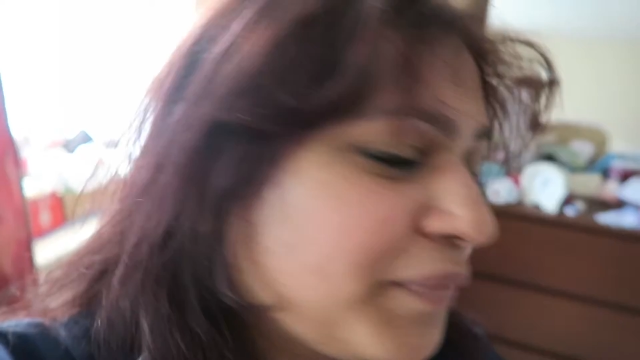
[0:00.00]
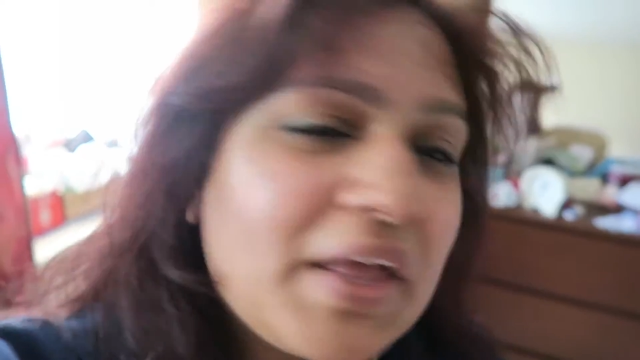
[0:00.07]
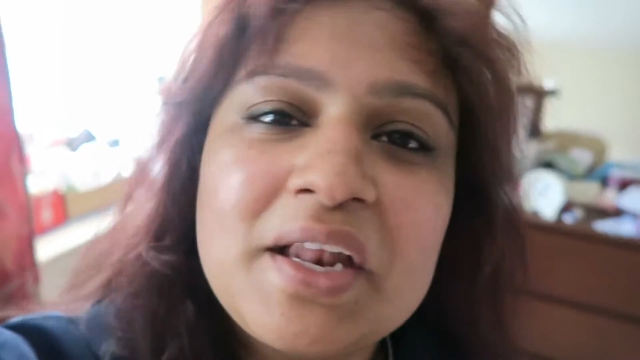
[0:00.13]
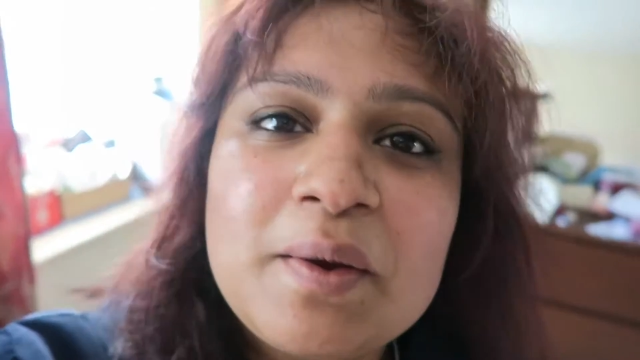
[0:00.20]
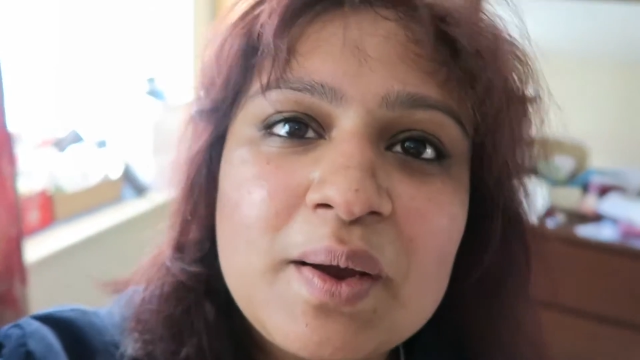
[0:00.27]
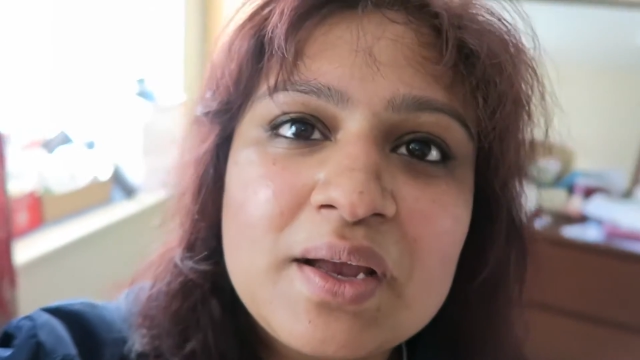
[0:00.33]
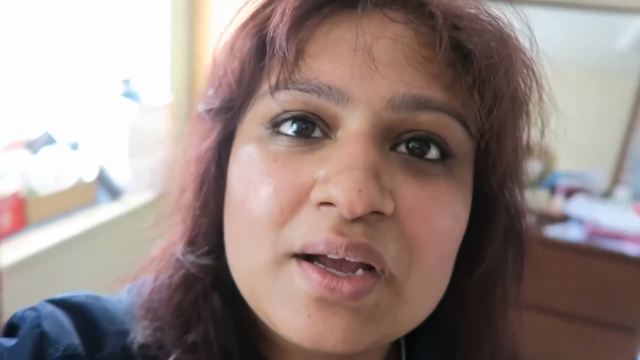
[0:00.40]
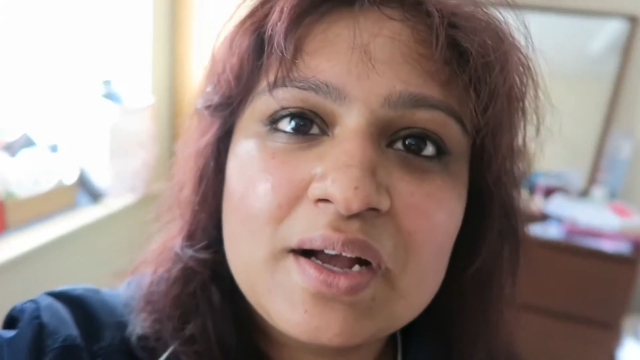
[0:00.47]

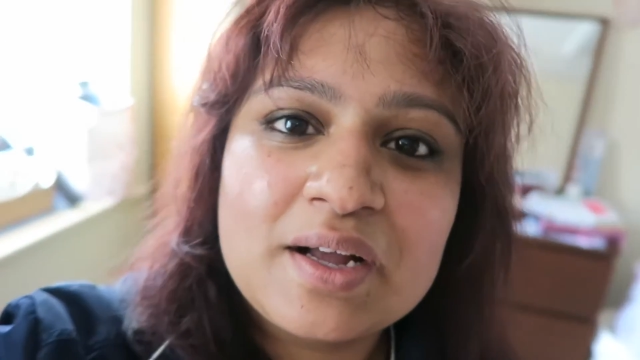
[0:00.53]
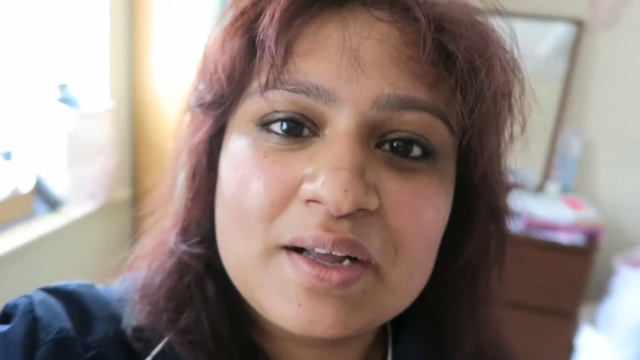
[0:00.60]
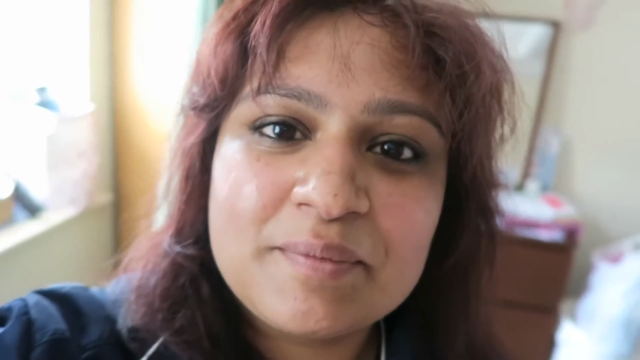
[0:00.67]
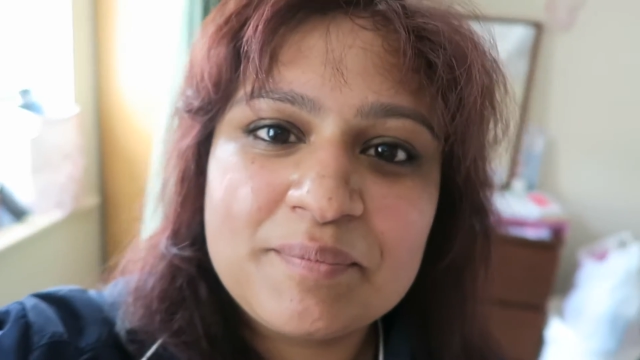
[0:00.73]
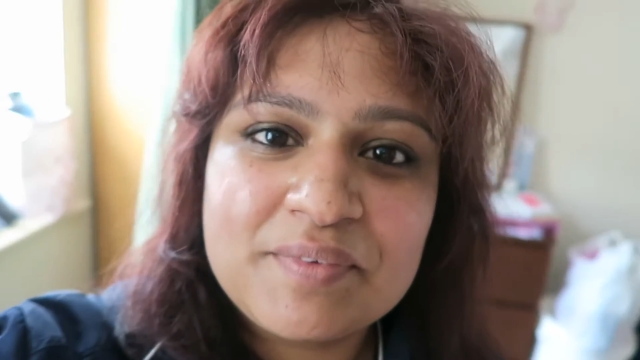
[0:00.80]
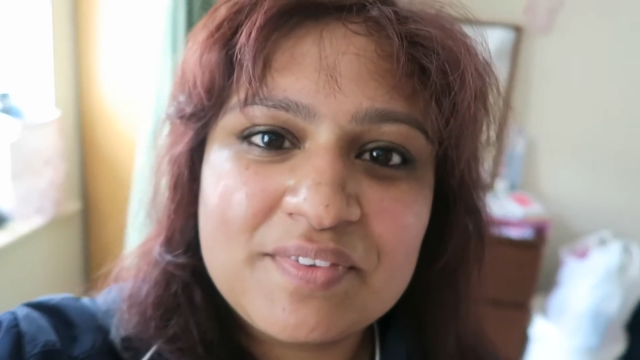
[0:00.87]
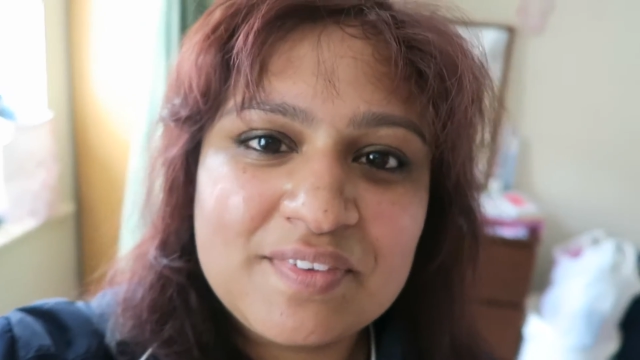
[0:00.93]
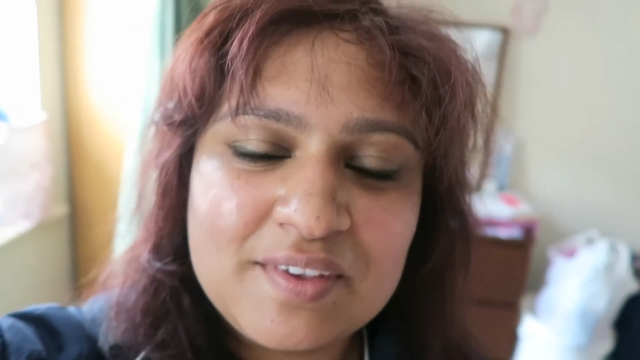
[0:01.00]
Anyway,
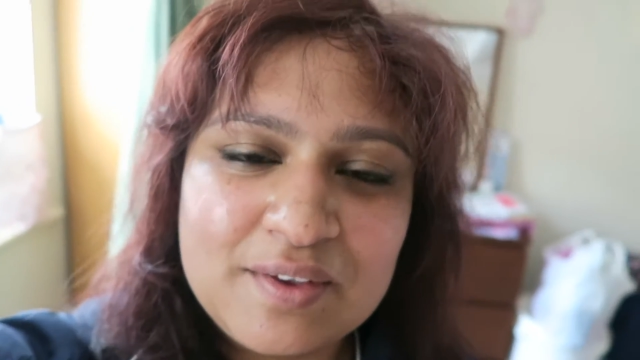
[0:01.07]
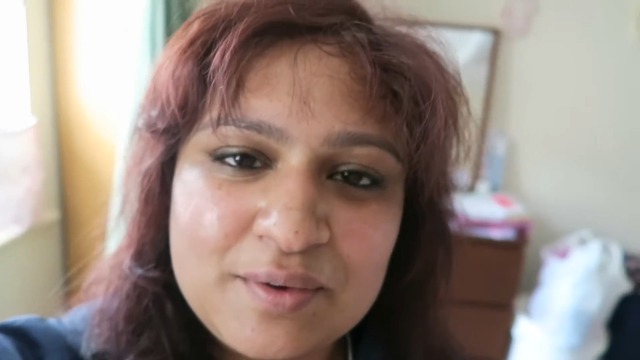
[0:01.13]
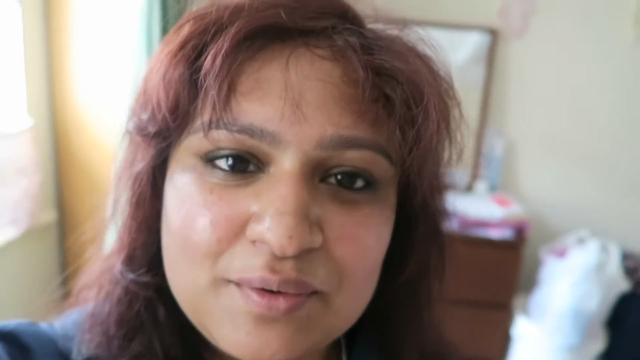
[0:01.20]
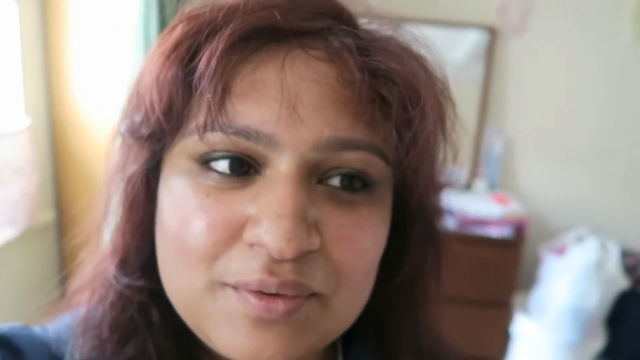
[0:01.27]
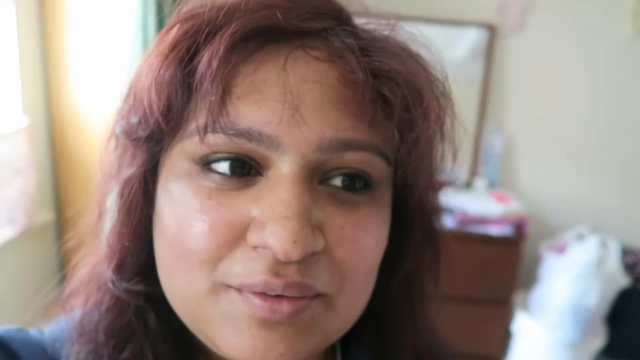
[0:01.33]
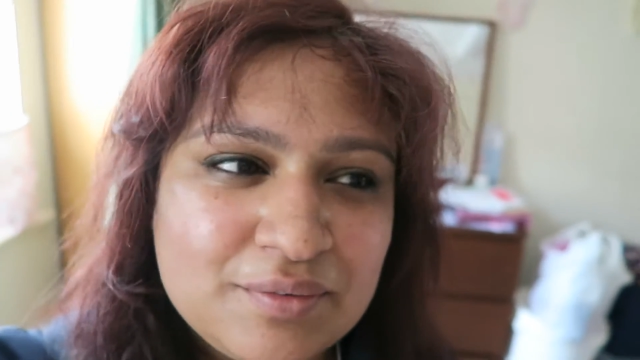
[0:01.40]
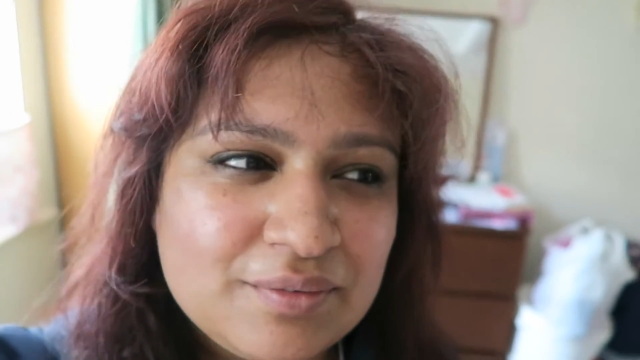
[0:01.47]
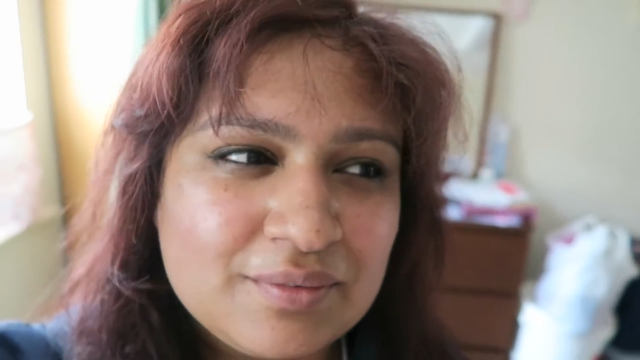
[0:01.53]
um, see
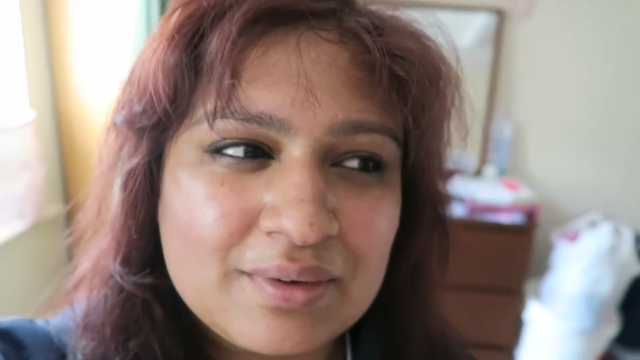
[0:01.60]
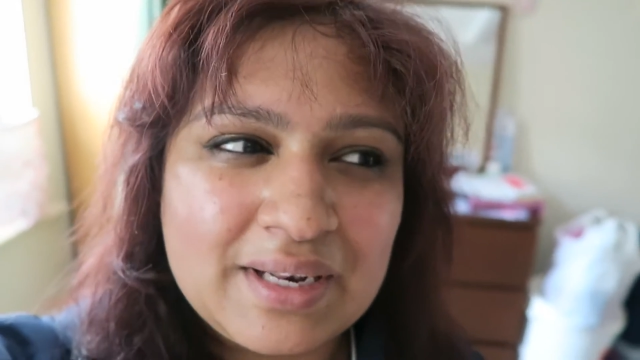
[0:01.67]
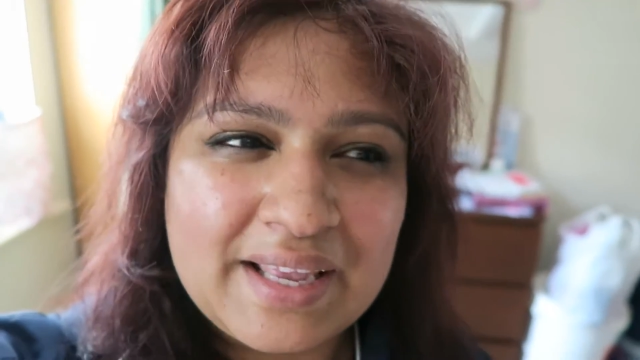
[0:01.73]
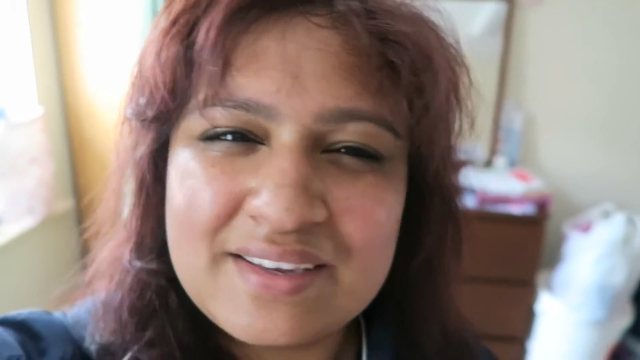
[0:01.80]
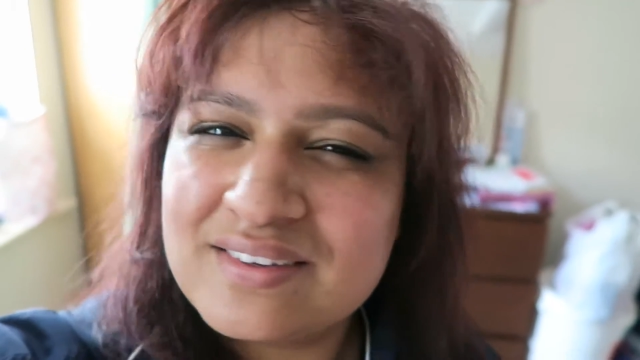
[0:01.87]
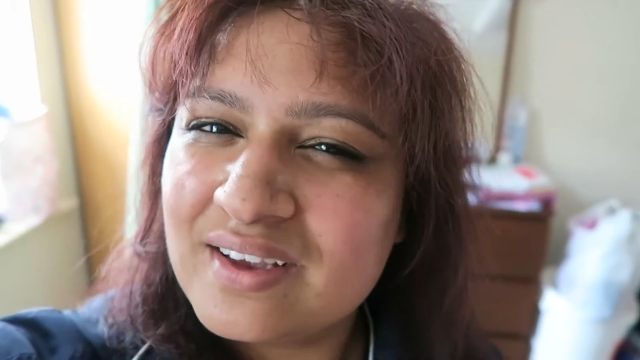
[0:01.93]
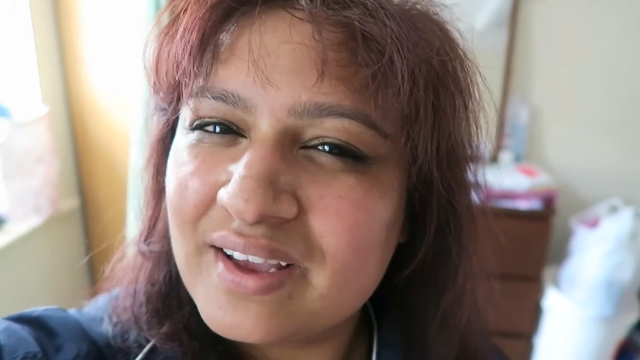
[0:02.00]
you later,